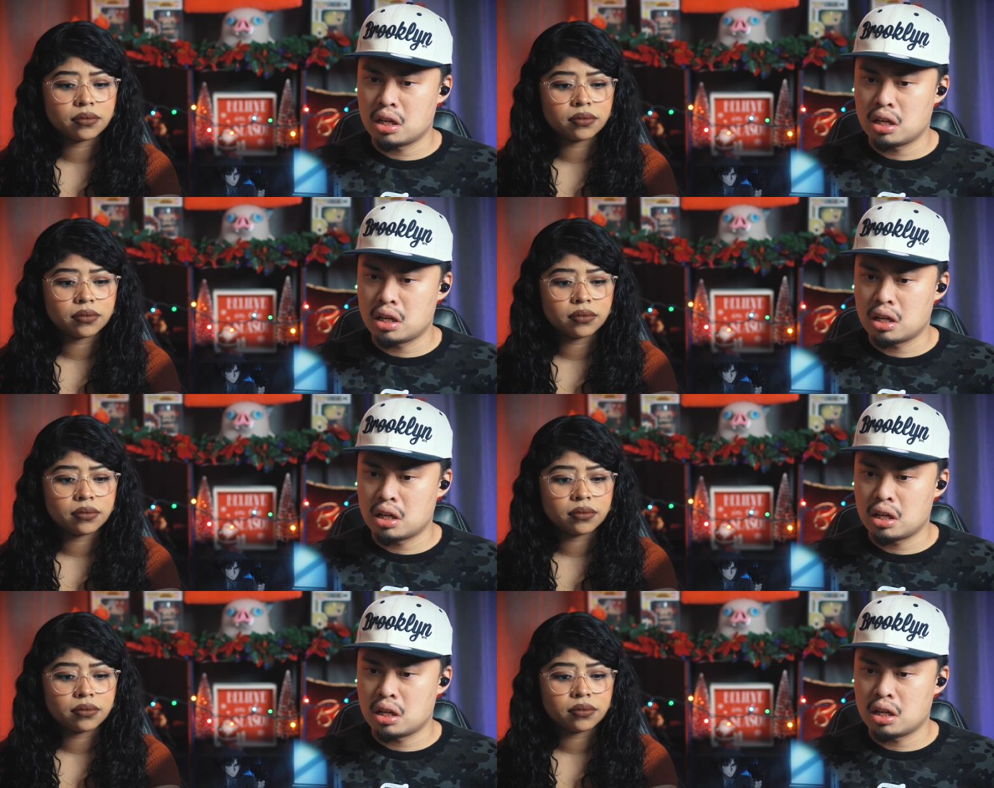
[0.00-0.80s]

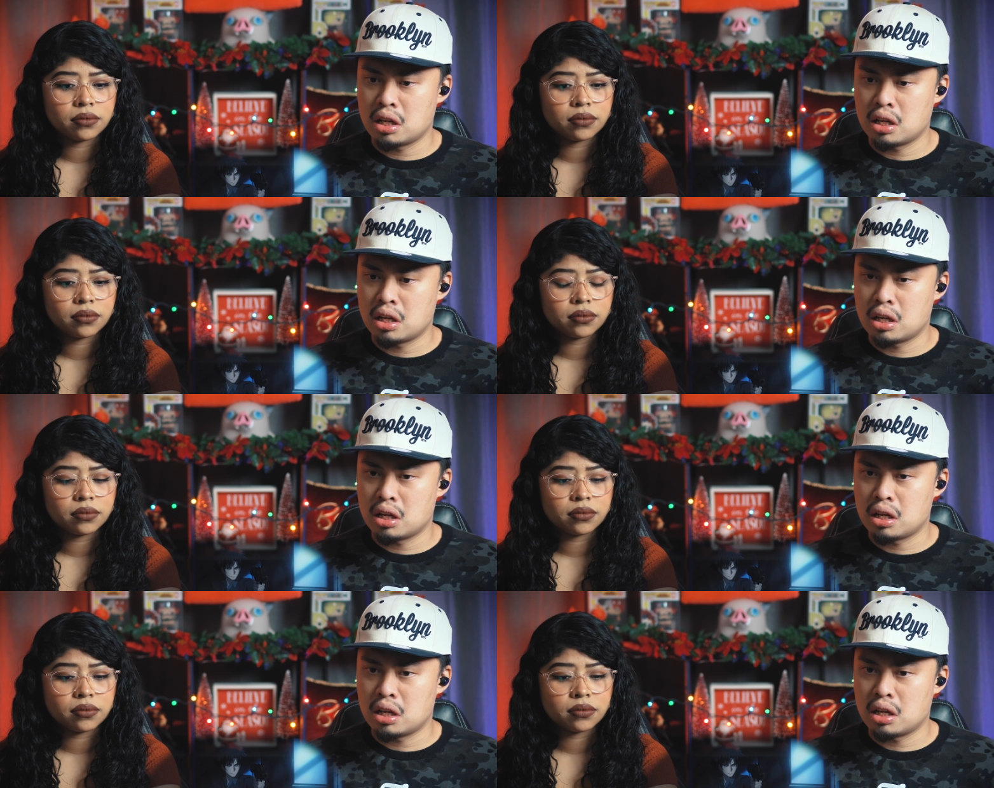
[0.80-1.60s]

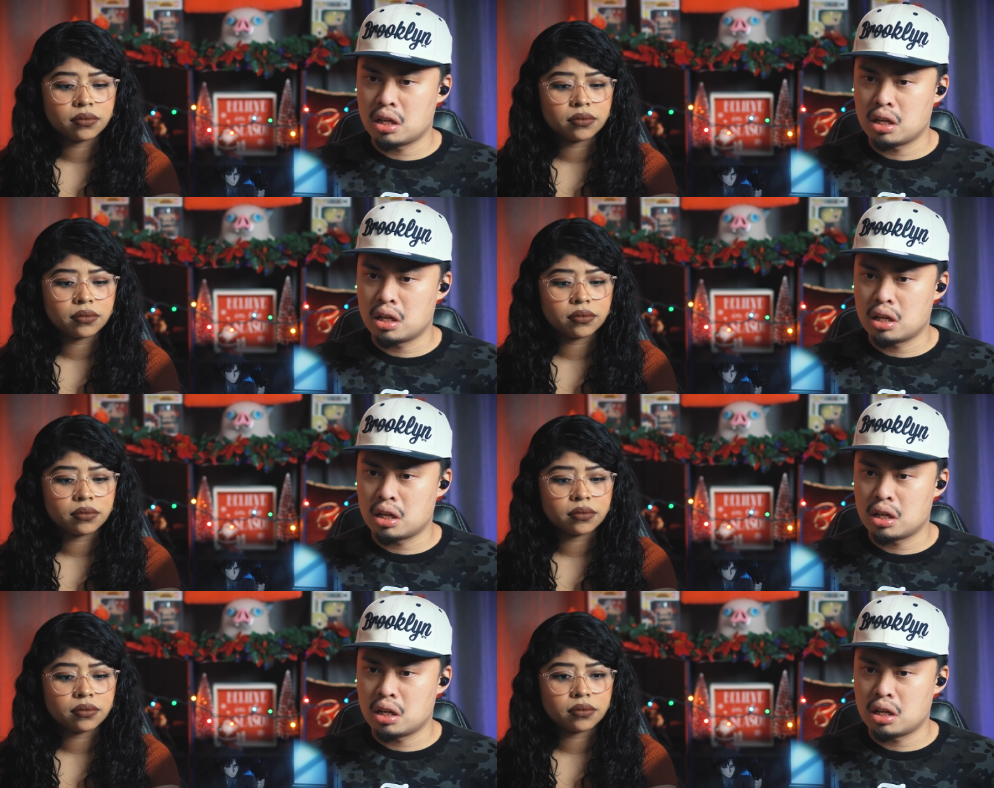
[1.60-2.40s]

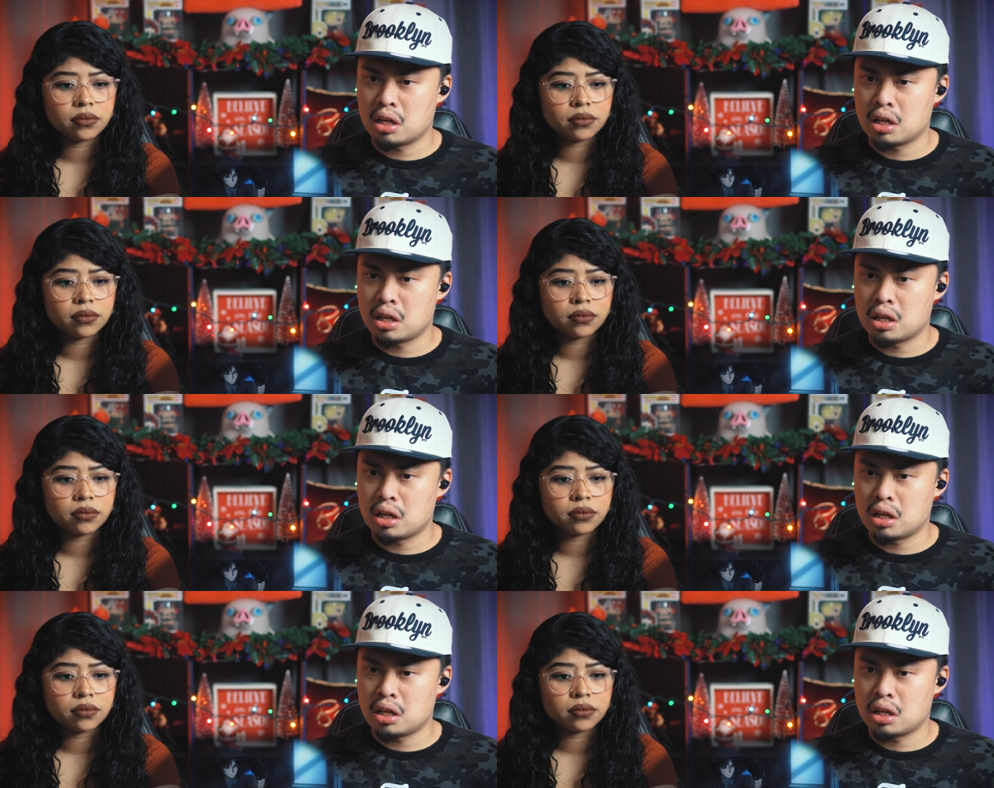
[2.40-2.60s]
(silence)